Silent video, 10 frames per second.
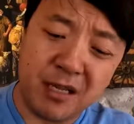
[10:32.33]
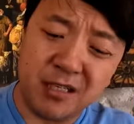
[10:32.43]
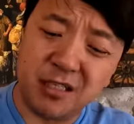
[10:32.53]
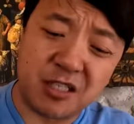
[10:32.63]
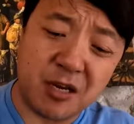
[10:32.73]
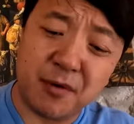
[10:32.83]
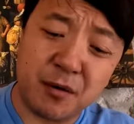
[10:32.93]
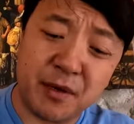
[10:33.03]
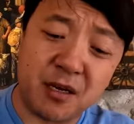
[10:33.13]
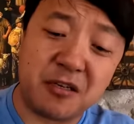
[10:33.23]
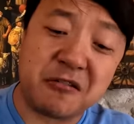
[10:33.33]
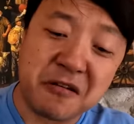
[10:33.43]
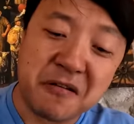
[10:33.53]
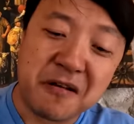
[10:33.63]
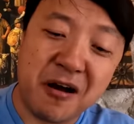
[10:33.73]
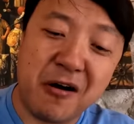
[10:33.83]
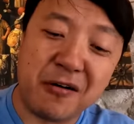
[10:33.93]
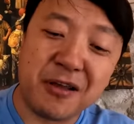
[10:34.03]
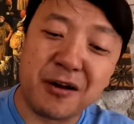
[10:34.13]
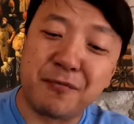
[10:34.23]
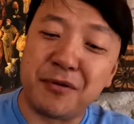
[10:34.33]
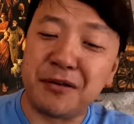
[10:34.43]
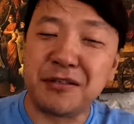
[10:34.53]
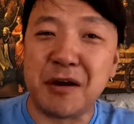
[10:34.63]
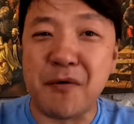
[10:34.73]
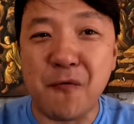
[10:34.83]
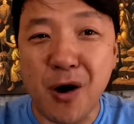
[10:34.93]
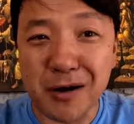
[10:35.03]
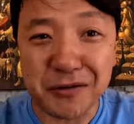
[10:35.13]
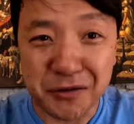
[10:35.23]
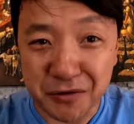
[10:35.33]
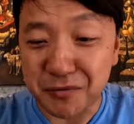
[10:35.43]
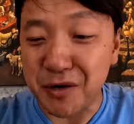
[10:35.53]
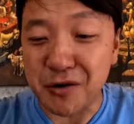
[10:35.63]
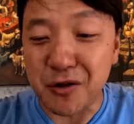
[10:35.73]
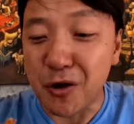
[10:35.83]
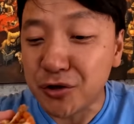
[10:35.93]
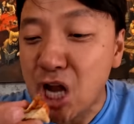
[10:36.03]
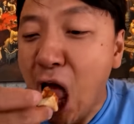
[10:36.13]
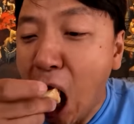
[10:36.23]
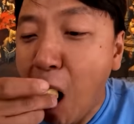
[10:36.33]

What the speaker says: Mainly just came here because all the other places I've been walking to has been closed.